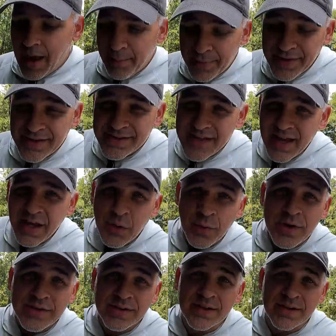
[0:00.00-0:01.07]
But the second
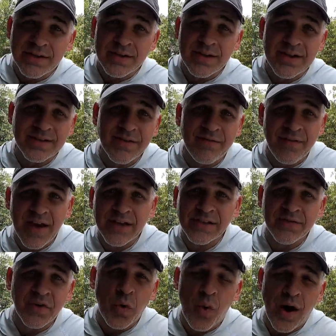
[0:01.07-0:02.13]
reason is
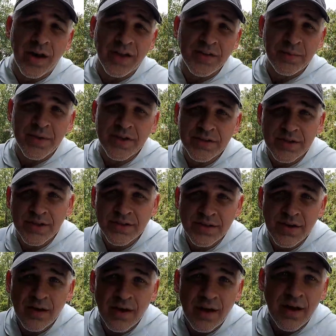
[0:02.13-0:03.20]
invasive aquatic
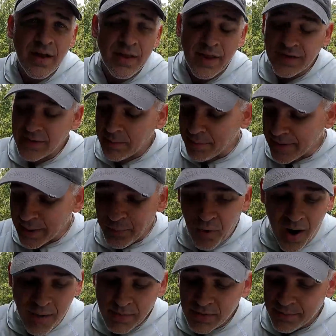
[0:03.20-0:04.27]
species. It's a big
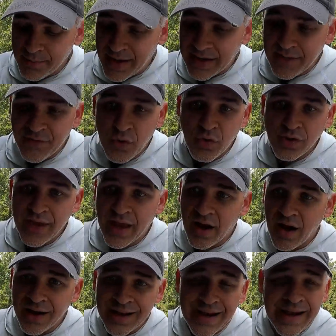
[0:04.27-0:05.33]
problem, and if you take
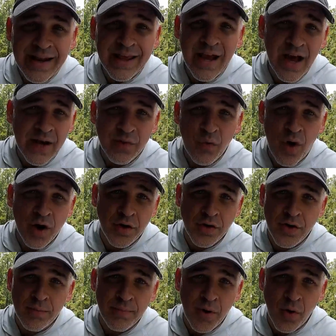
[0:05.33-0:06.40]
on any kind of water
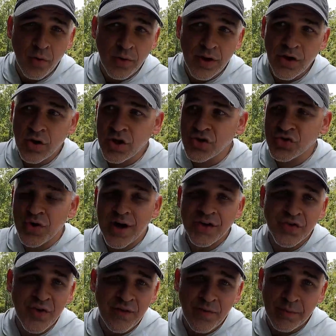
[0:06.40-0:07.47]
in your boat, you could
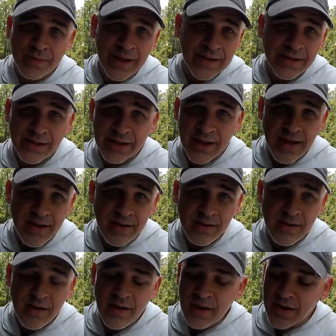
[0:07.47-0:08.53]
transfer that from lake to lake.
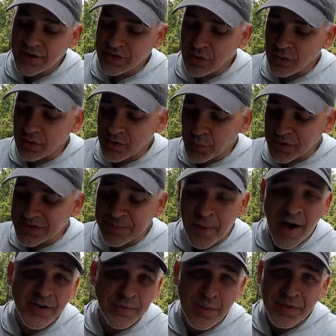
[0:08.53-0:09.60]
So the
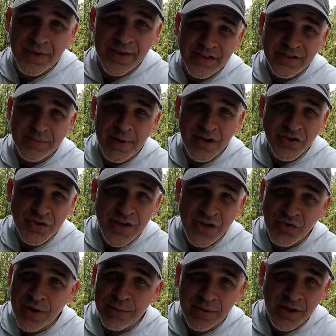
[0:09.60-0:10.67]
responsible is to make sure
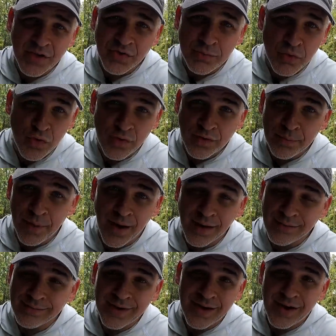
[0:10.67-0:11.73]
that drain plug is removed.
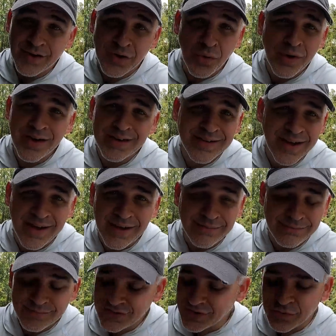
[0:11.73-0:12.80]
But don't get a ticket,
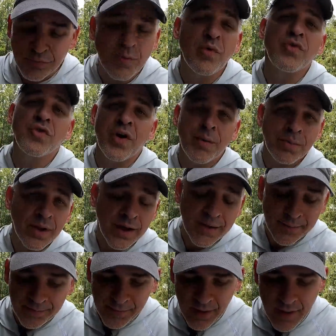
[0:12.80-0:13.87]
just remove your drain plug.
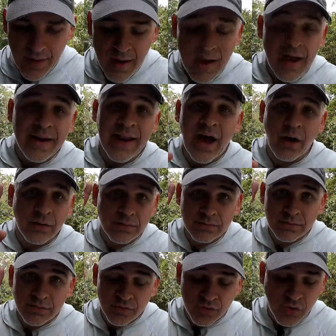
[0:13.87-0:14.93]
Now,
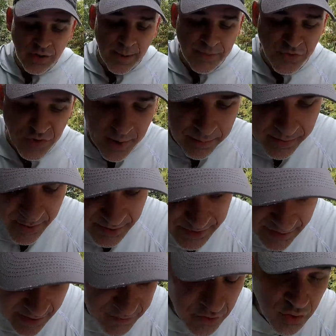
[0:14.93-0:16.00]
two types of drain
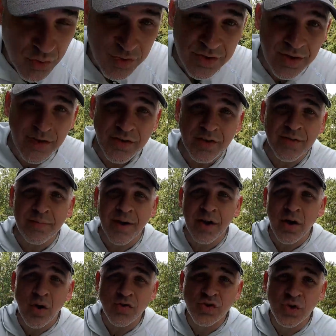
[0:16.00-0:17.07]
plugs that I've used. This is my
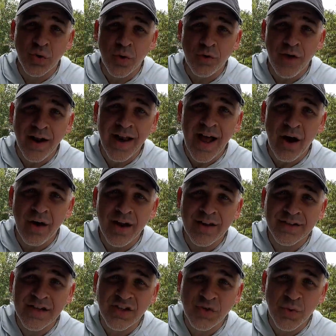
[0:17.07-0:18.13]
go-to one right now. It
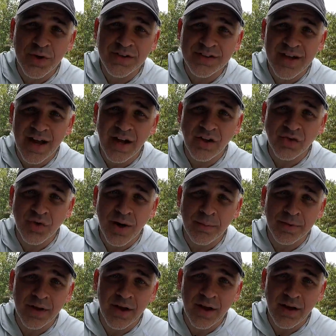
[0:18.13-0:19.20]
is a twist style
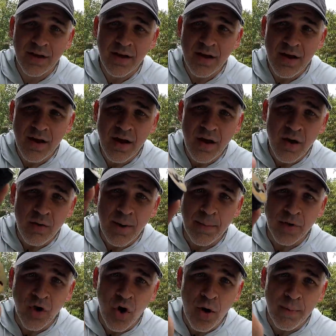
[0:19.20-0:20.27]
drain plug,
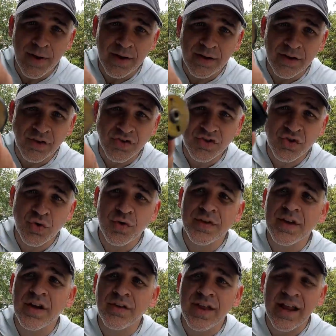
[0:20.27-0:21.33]
rubber garment, a little screw
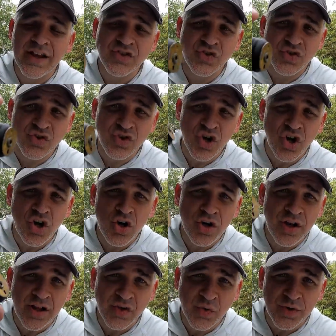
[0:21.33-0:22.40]
there that as you
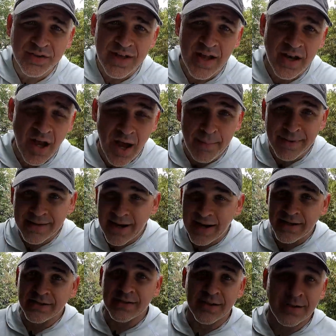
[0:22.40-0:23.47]
turn and twist that knob, it
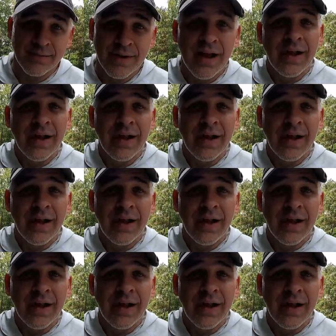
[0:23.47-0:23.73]
tightens it.